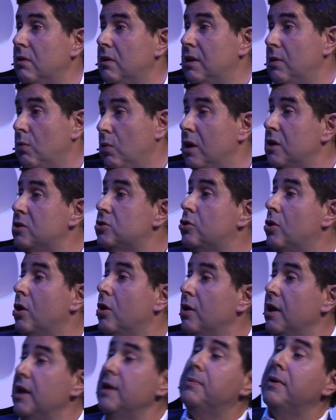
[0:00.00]
they were
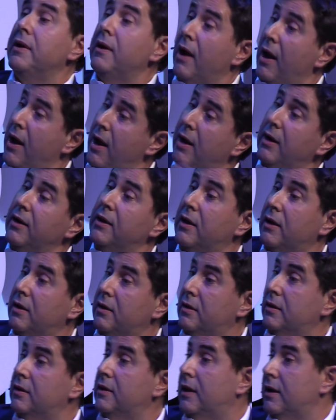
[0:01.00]
strong even earlier
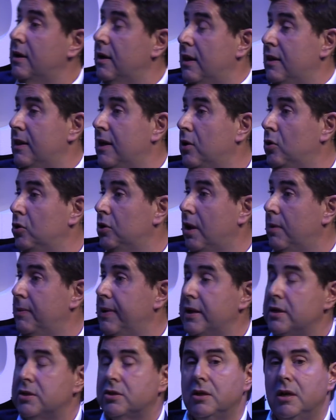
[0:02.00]
than
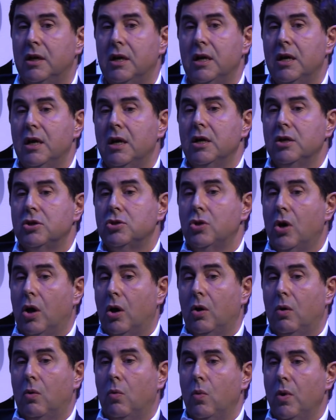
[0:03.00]
Hotelbeds.
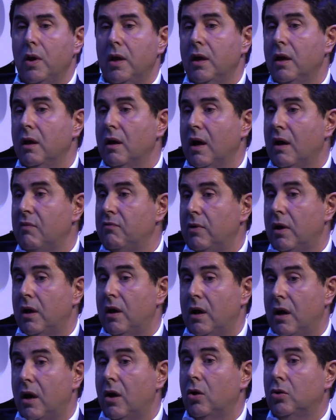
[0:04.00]
So we have
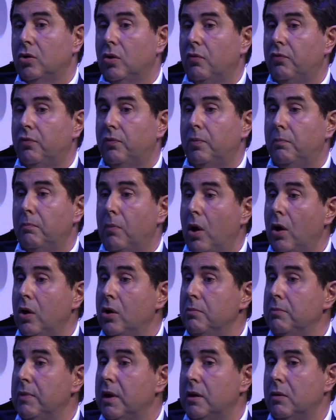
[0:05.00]
a lot of
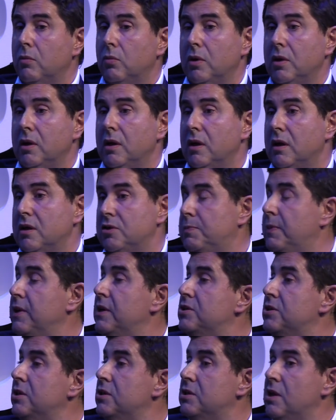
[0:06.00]
volume and we are
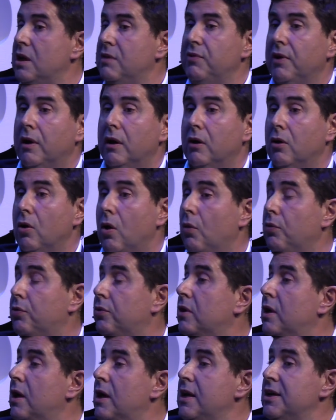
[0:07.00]
experiencing significant growth.
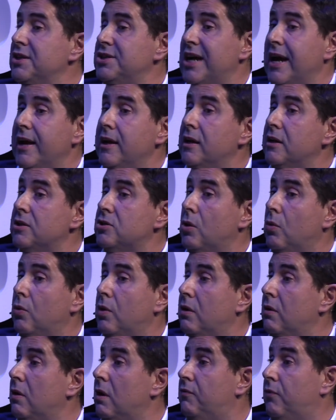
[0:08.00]
China is
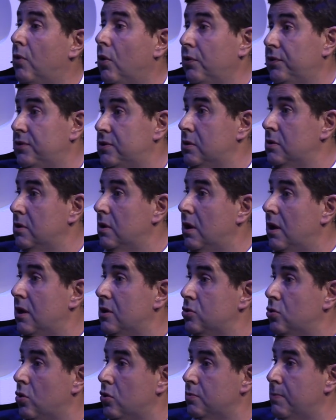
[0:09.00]
our fourth
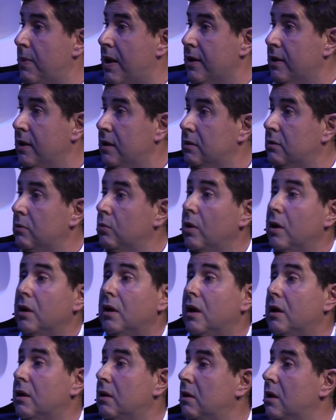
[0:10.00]
source market. We
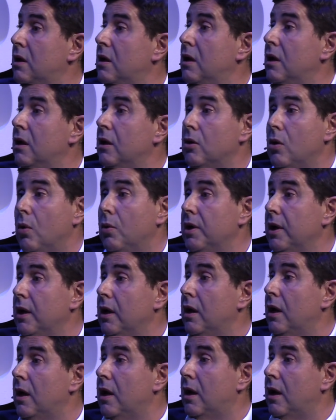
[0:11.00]
are growing
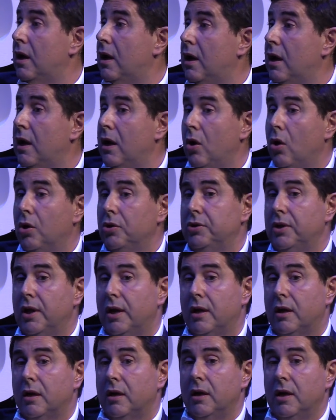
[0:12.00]
a lot
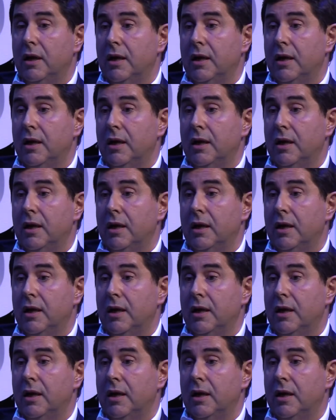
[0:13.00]
there.